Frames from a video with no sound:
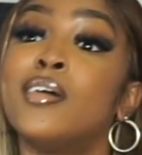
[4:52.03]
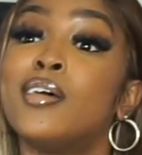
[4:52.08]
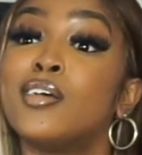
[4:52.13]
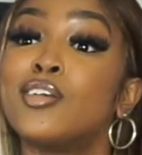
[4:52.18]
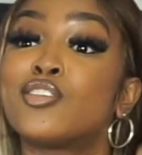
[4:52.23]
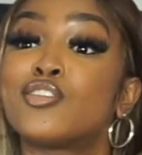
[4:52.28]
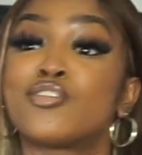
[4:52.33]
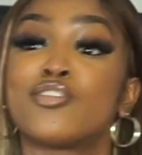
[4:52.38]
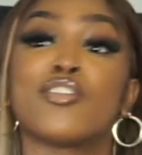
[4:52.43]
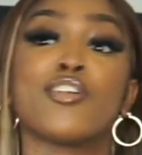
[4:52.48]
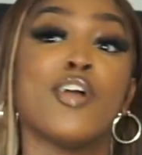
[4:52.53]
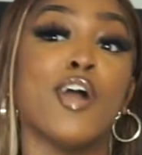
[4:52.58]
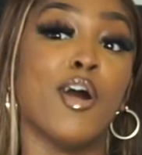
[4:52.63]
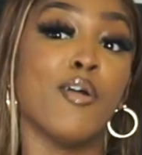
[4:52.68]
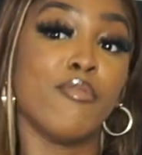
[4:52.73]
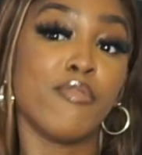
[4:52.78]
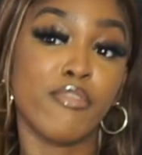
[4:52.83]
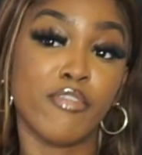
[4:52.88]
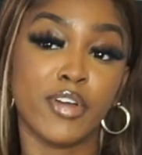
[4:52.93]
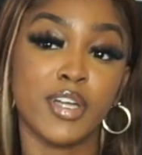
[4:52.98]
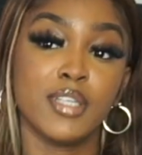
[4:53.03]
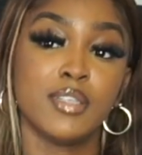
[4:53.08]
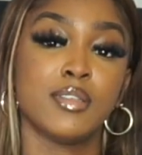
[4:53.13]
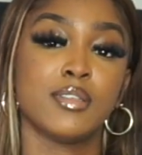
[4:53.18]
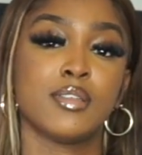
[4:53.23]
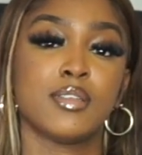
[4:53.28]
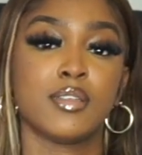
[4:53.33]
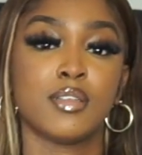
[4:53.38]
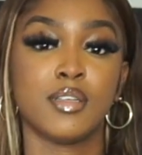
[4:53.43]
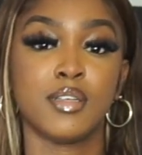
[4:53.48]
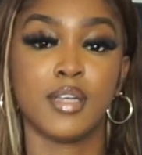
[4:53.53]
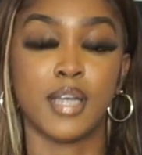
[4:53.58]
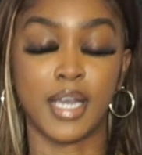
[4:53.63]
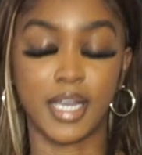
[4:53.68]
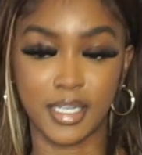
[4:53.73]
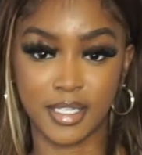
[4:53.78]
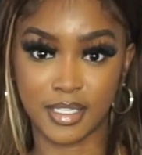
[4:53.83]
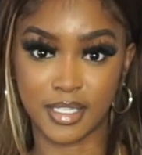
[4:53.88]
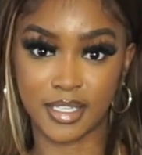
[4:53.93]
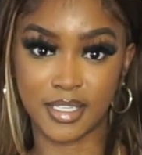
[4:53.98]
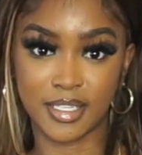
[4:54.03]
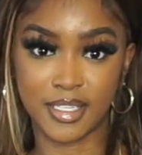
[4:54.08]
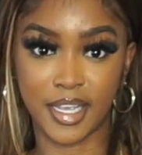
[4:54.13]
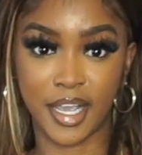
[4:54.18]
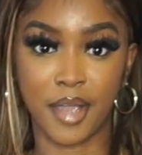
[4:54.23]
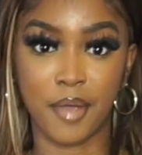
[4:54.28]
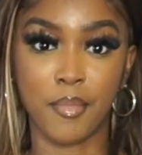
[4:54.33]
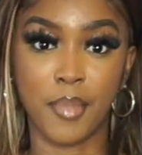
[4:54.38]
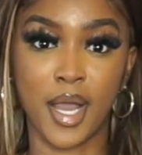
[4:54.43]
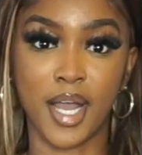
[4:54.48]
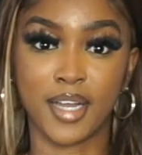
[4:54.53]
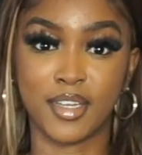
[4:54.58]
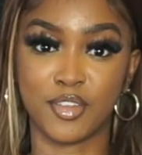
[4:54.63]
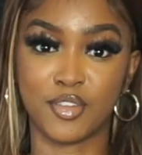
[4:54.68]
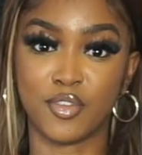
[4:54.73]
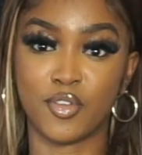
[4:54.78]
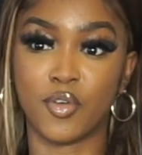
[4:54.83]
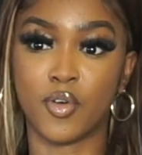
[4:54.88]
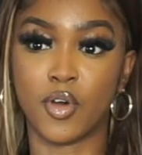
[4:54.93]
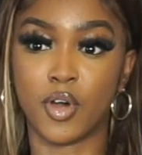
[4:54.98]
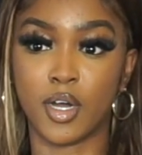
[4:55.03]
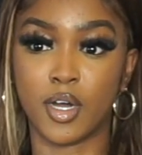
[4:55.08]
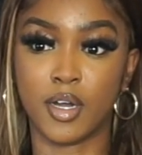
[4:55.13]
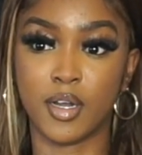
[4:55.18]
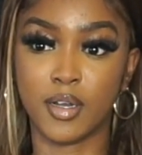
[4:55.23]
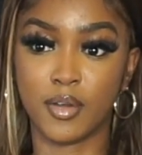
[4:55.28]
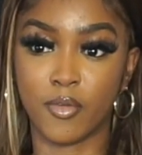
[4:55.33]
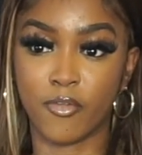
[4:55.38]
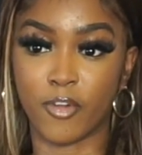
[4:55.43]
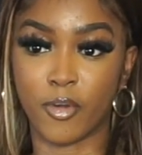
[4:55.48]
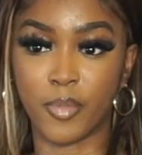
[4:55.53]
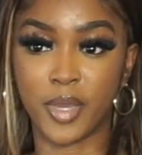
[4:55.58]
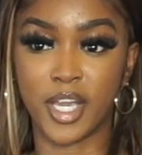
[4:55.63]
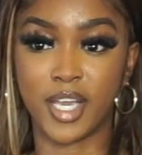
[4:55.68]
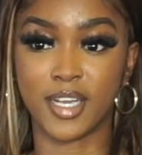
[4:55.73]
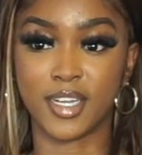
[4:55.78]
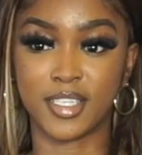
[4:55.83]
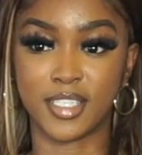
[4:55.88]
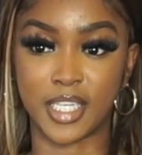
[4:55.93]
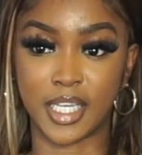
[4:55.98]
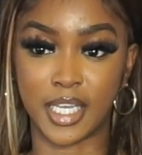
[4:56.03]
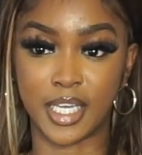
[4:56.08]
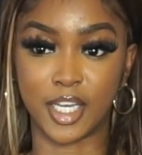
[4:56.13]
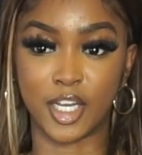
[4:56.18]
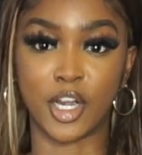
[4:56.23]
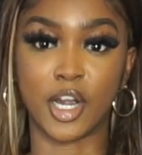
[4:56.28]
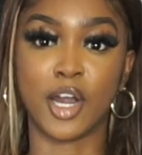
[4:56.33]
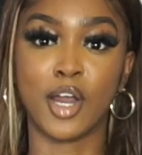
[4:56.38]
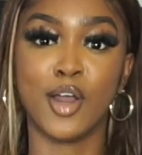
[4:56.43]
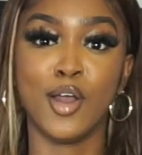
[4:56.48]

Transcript: circumference is the same as your from here to here.